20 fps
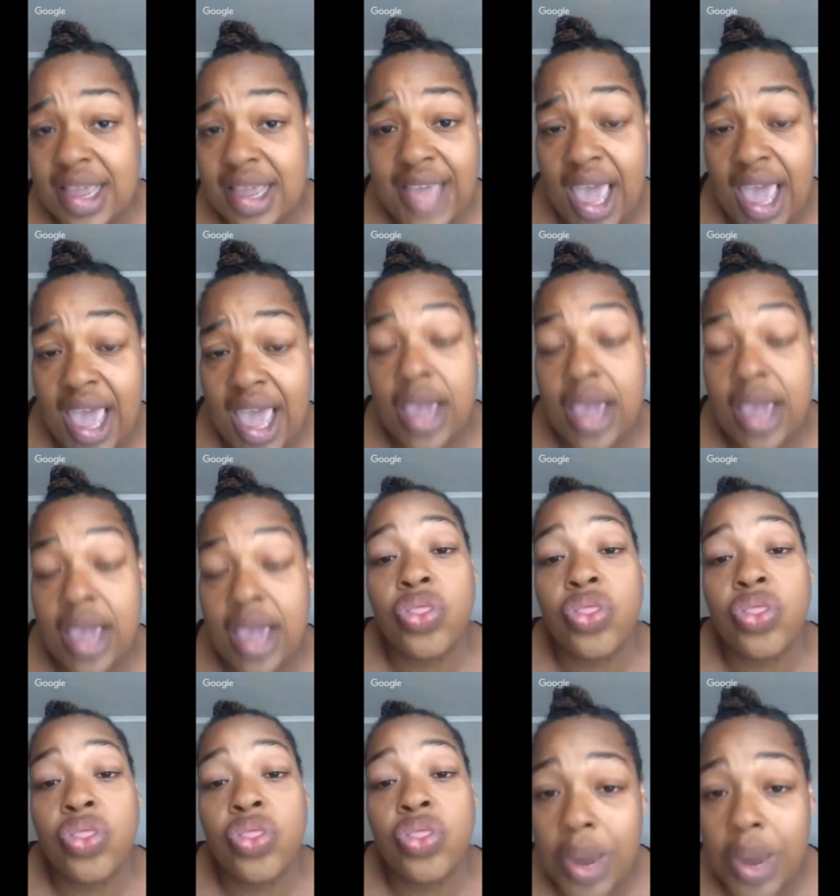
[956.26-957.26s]
intake
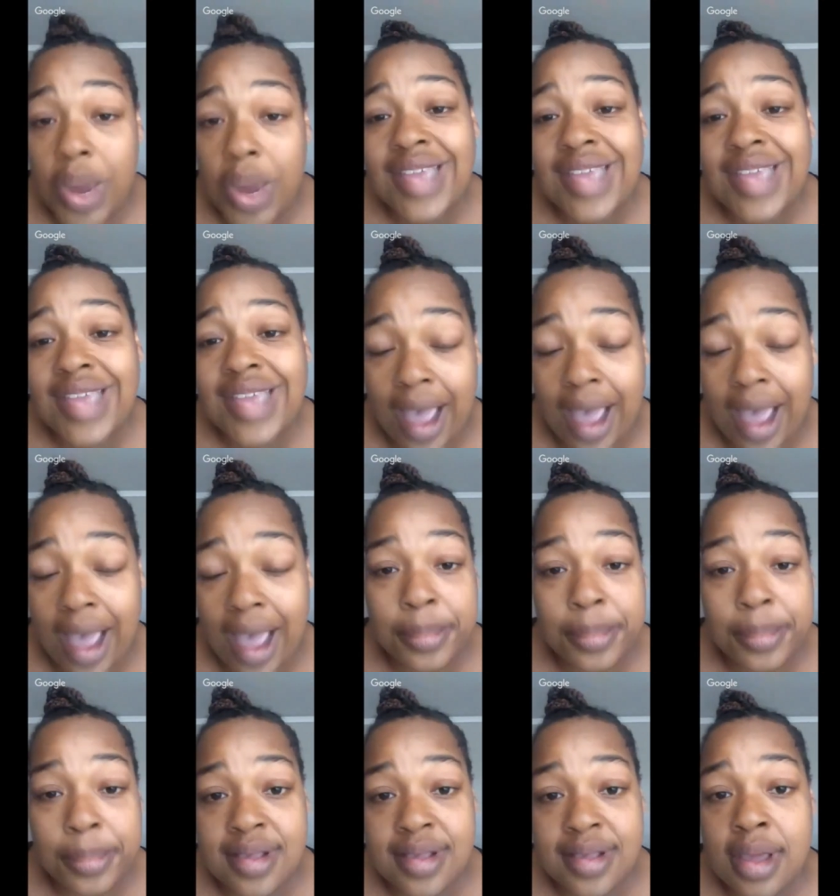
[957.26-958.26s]
three
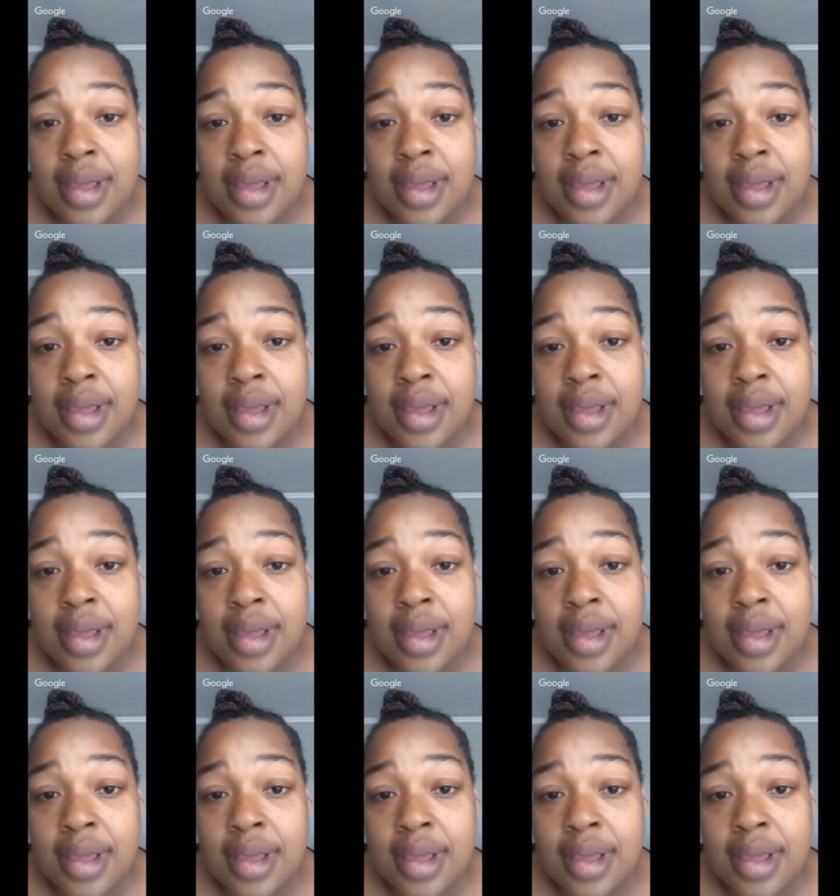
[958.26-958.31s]
times